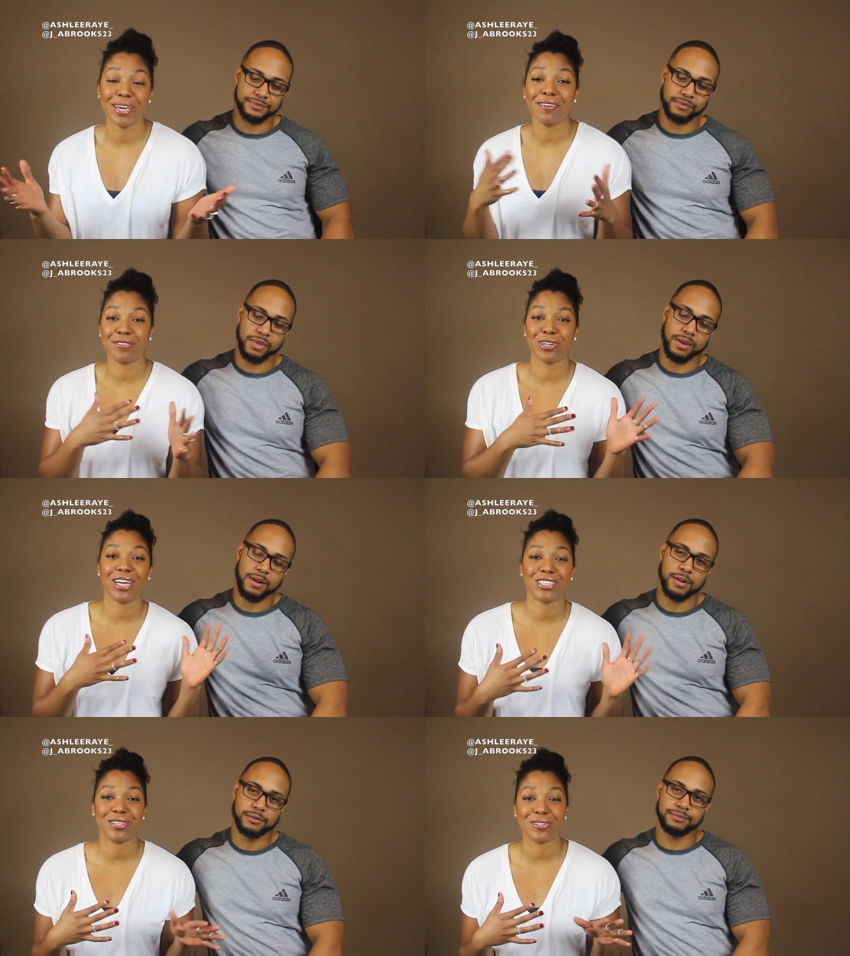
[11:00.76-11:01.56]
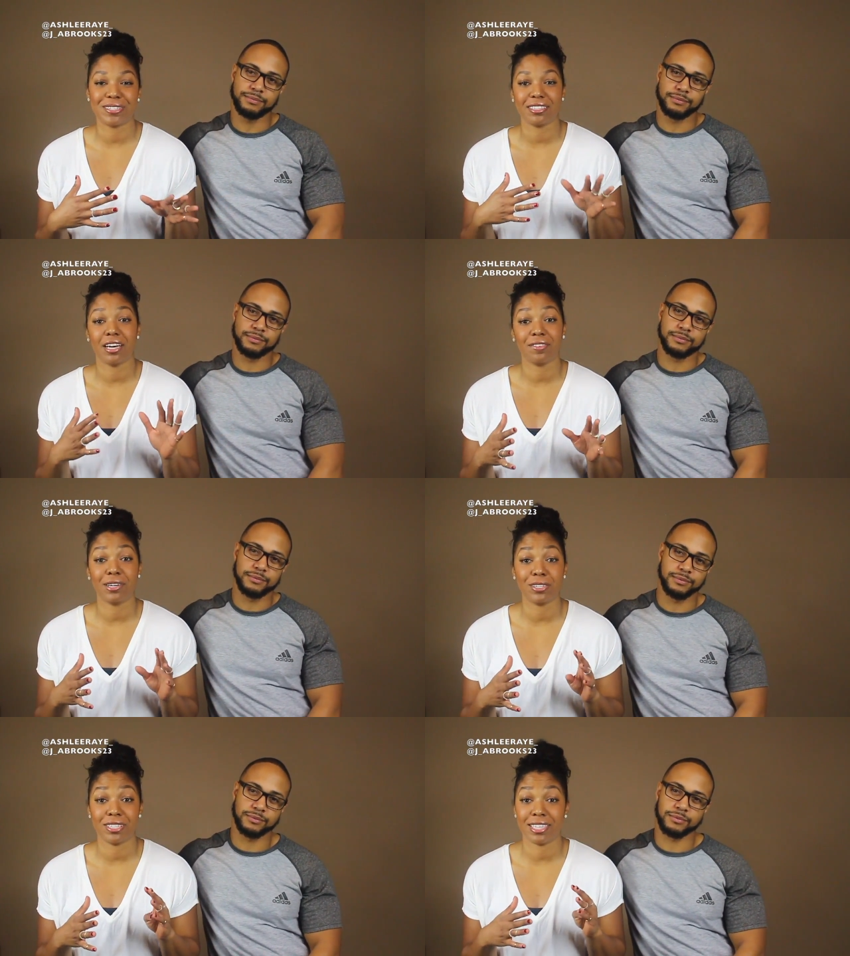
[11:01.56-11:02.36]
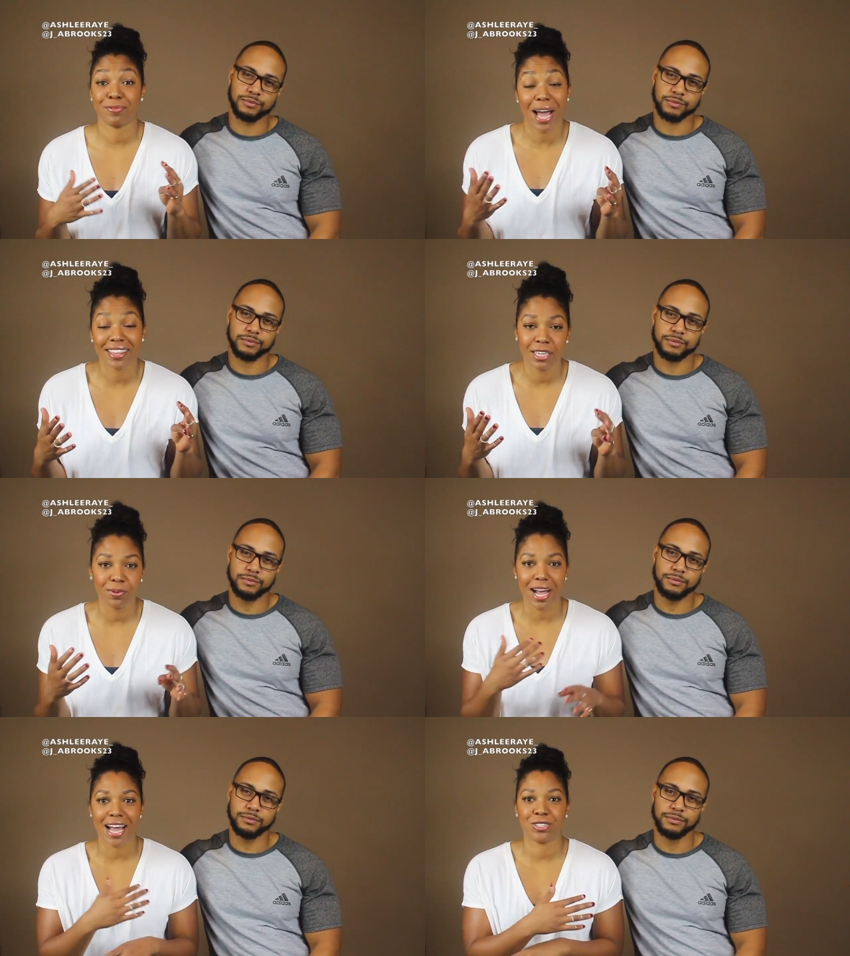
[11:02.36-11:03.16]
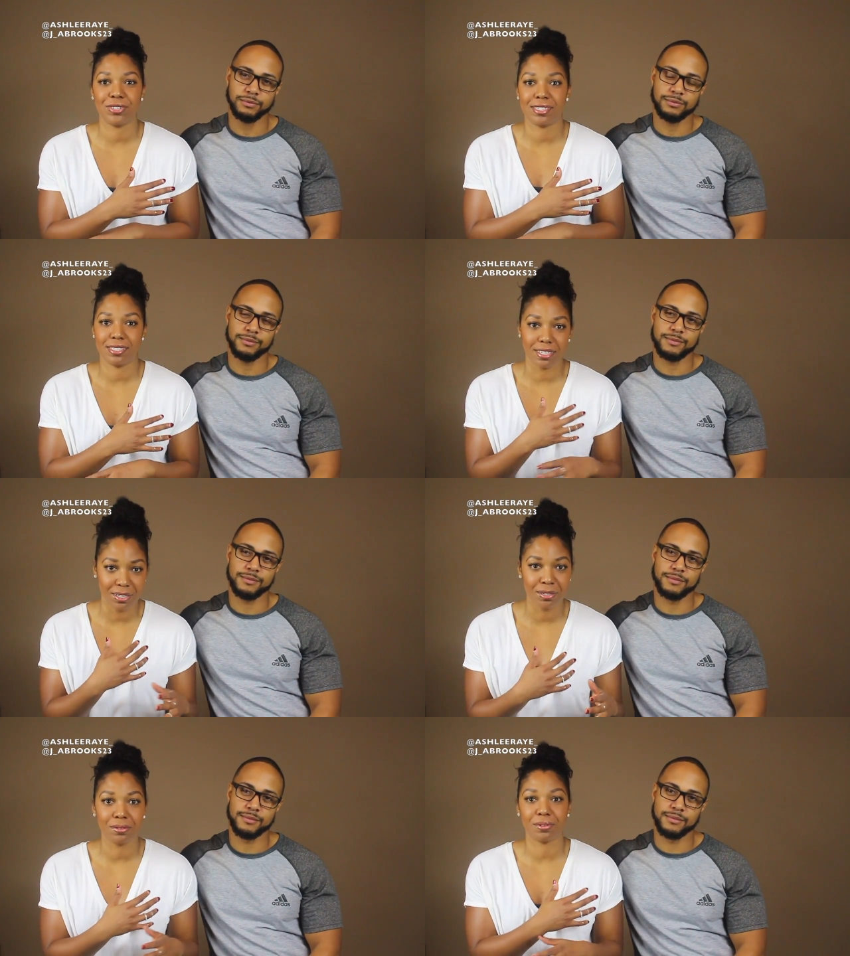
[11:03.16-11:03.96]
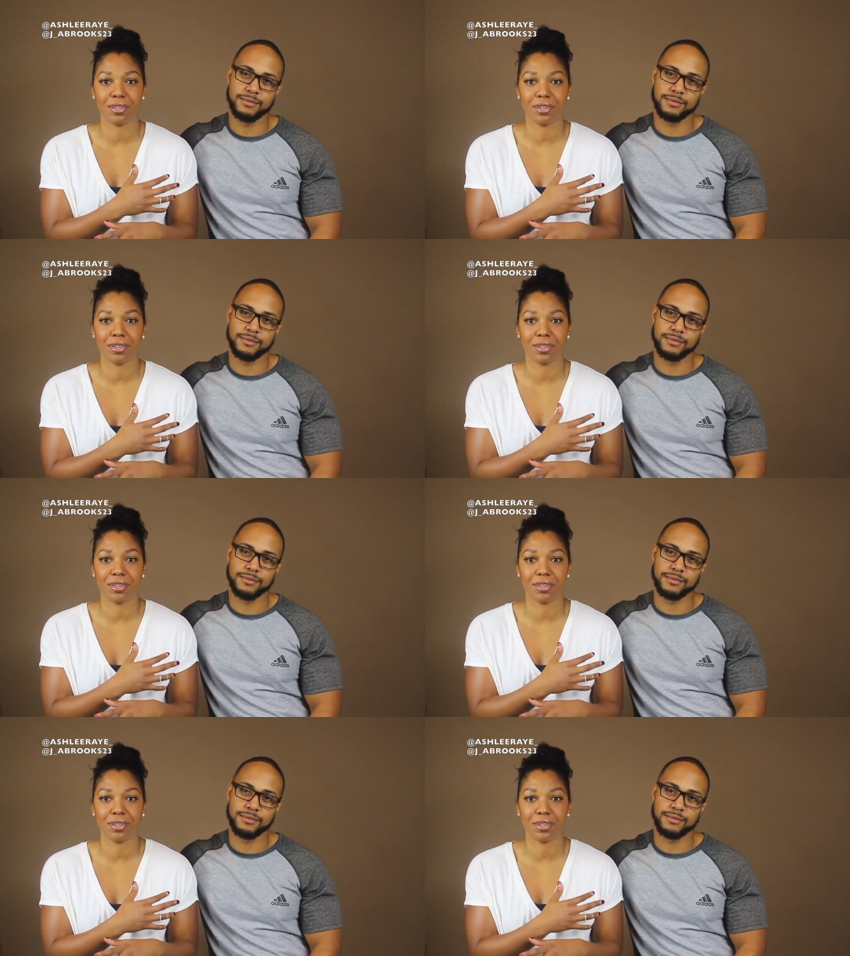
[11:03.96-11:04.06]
Speaker 1: we've learned each other's love languages, and I think we're actually still